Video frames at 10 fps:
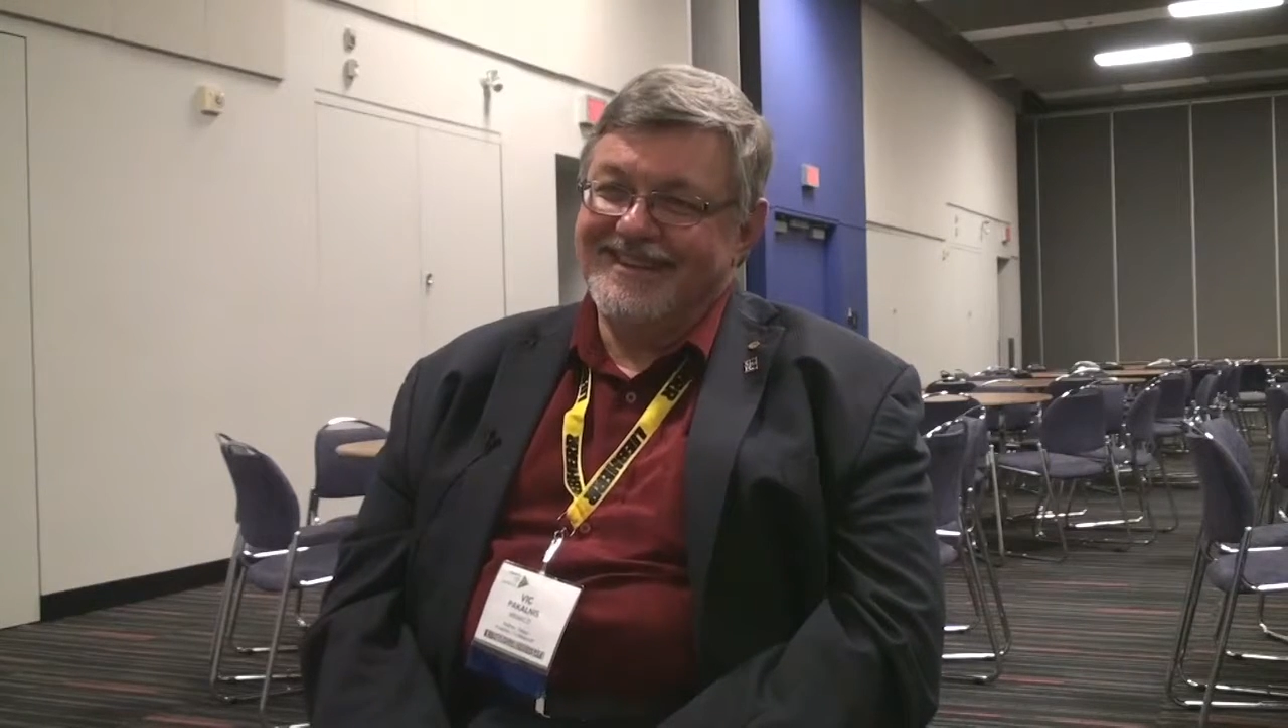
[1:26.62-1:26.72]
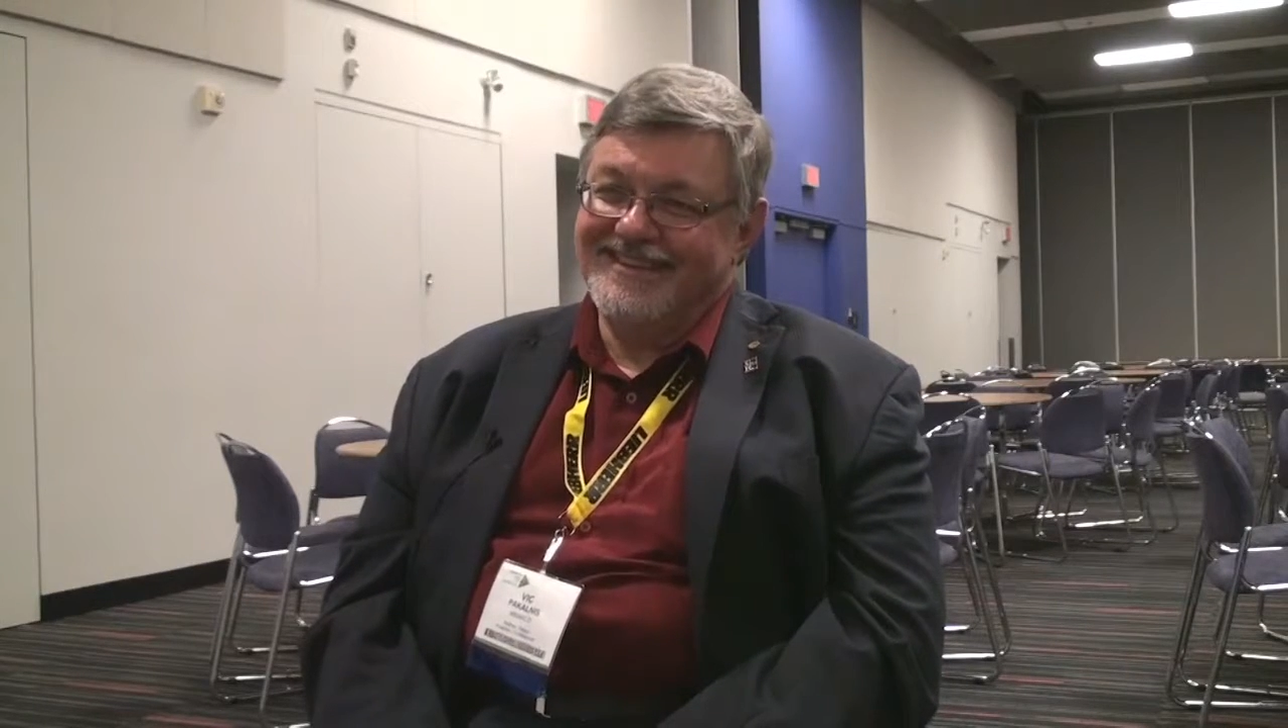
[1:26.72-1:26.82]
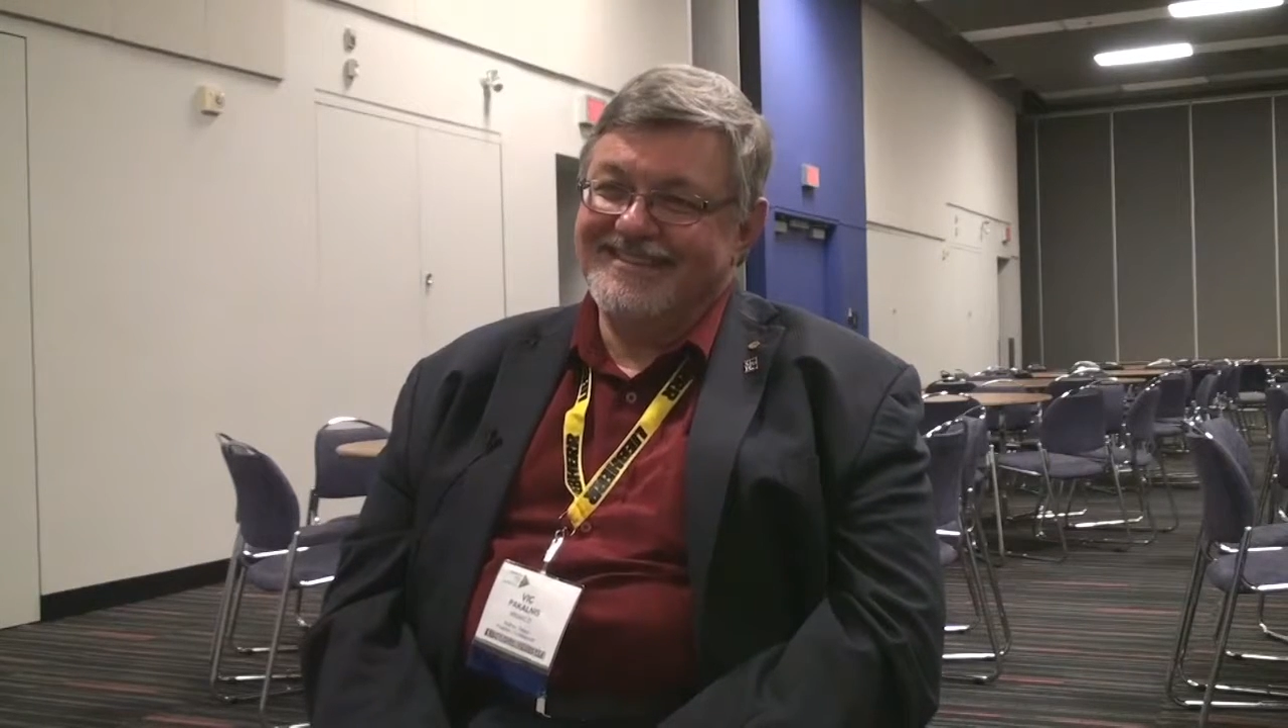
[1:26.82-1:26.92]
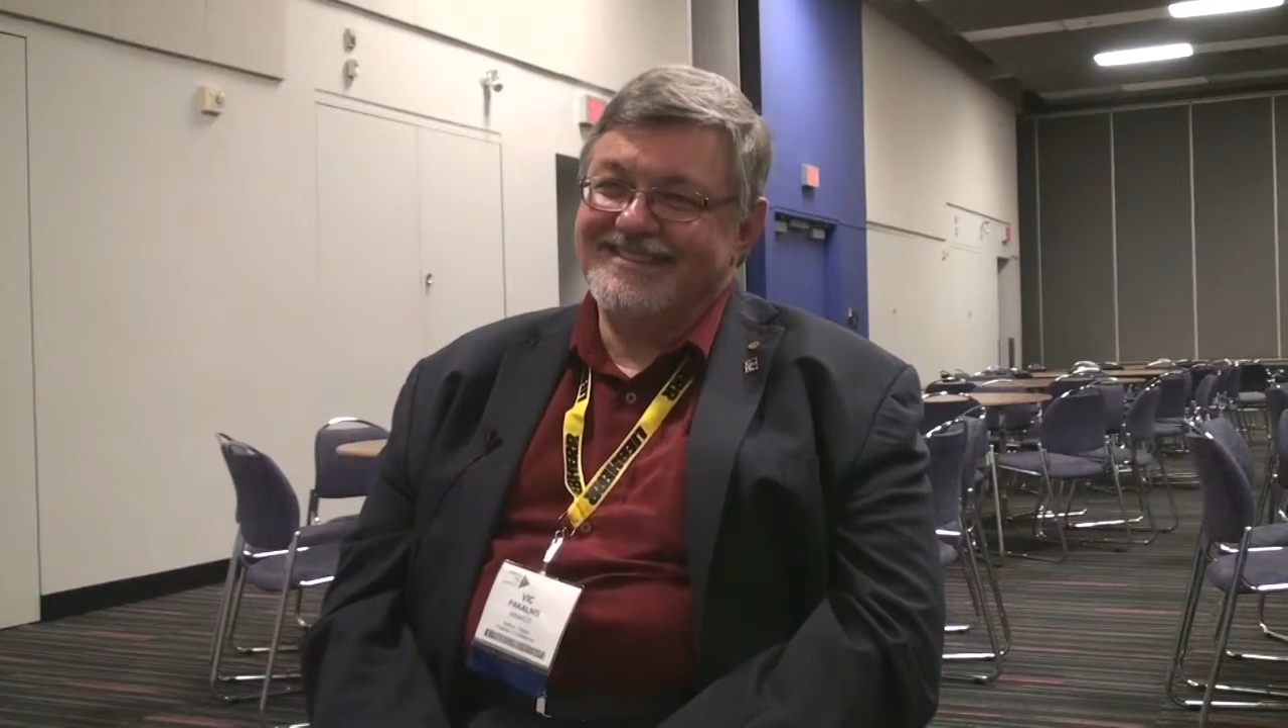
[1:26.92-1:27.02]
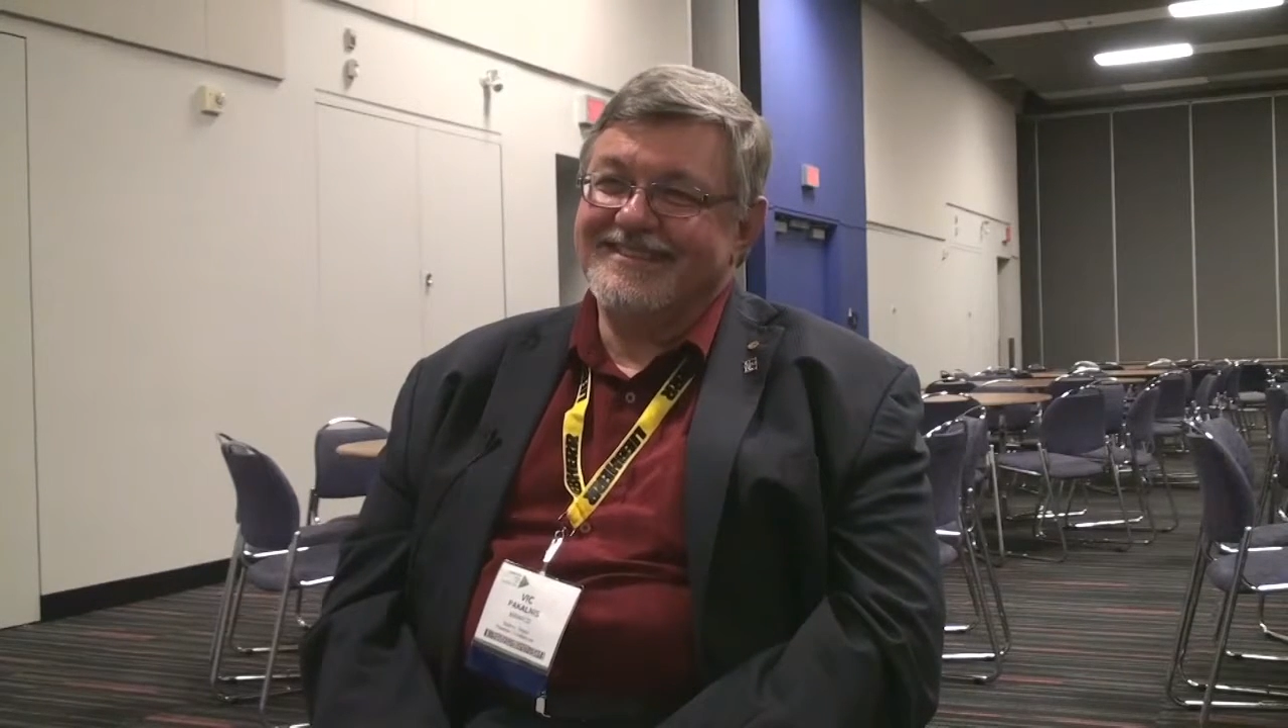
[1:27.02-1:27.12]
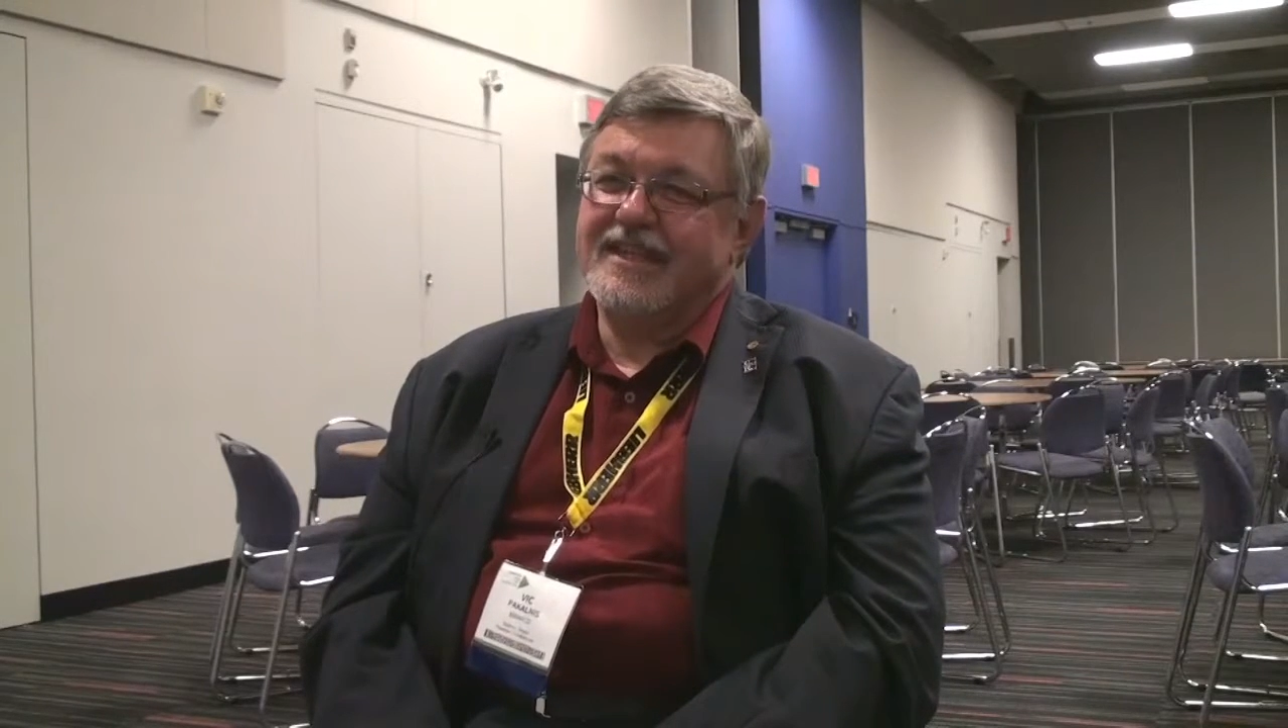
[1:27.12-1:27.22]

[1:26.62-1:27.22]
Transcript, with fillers: is.